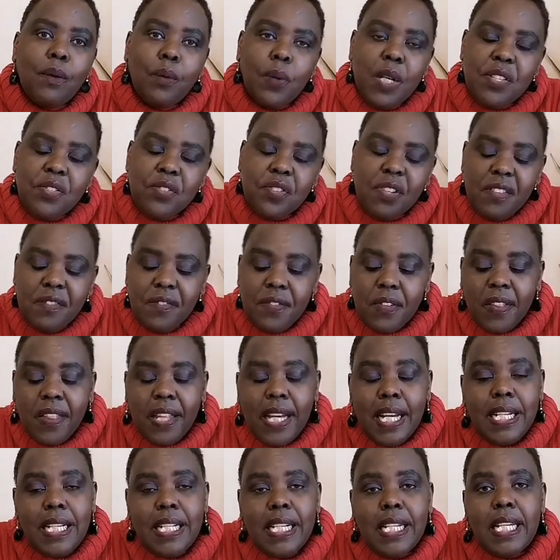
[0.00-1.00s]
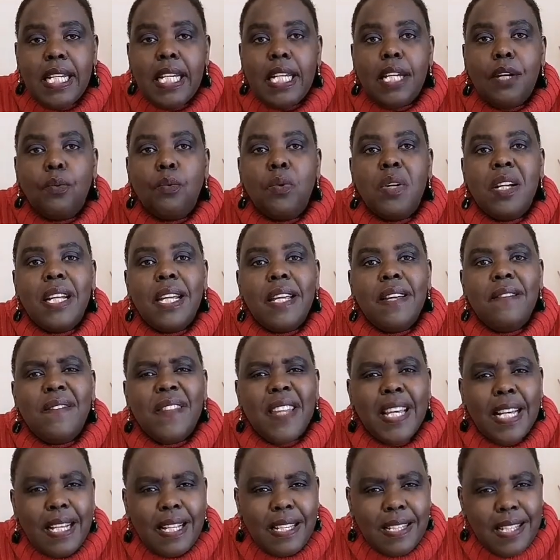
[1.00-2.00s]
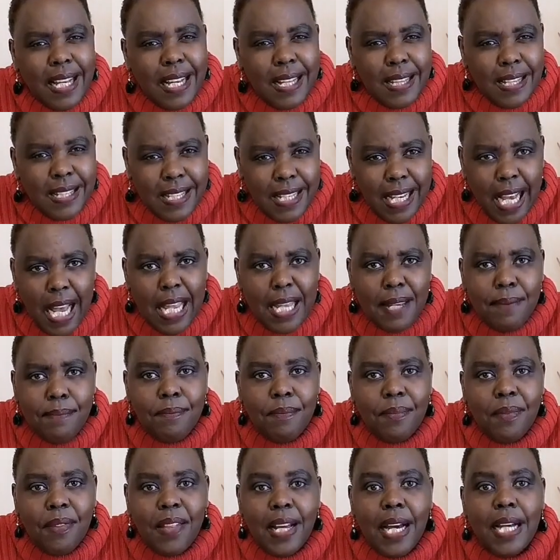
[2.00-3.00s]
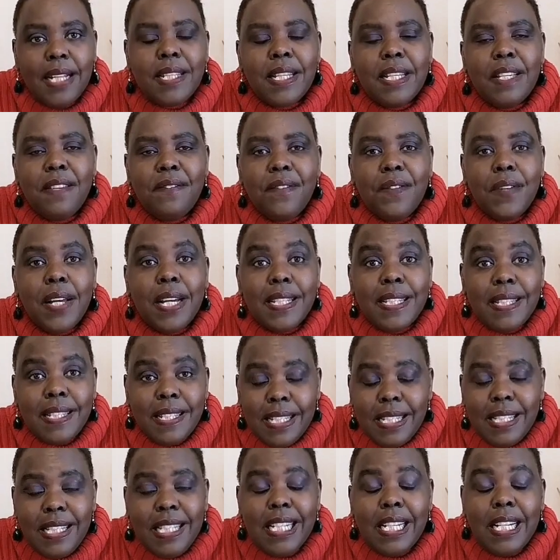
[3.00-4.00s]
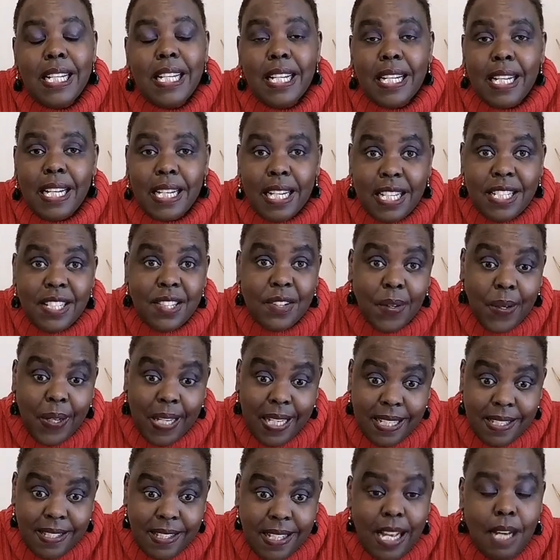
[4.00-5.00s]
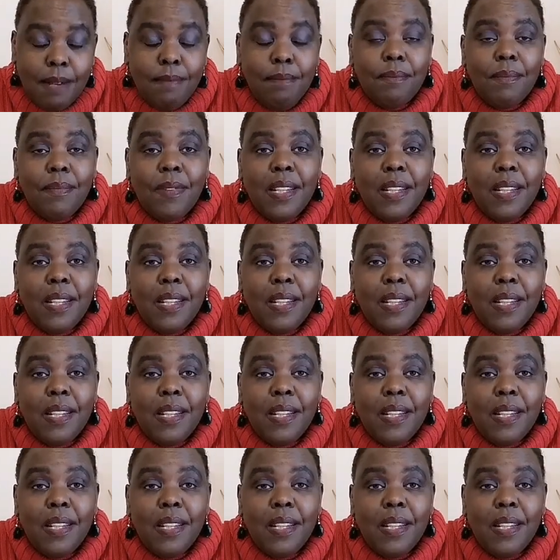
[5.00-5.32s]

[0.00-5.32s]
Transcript: question for that day would give the exact time that if you are sitting in a national exam,